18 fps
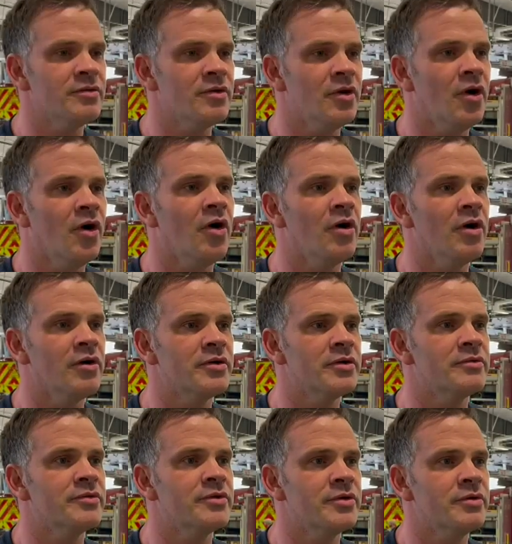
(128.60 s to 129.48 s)
are
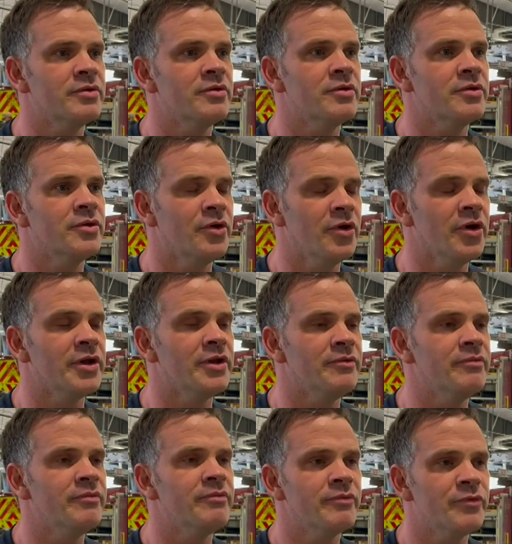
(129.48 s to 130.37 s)
good,
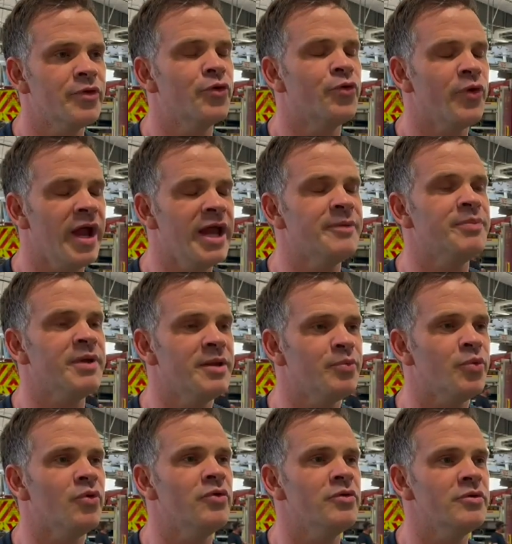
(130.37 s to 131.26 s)
great
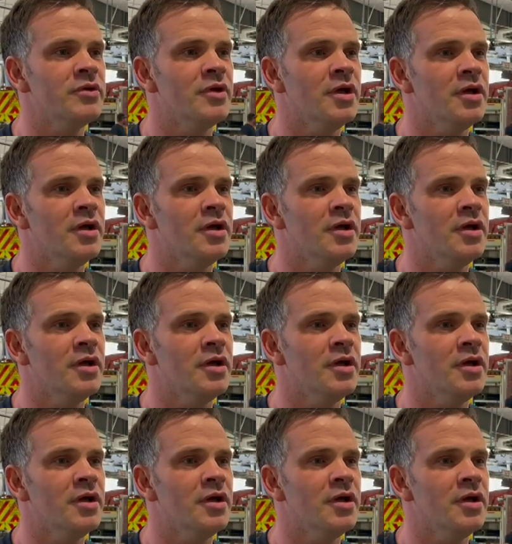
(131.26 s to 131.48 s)
people.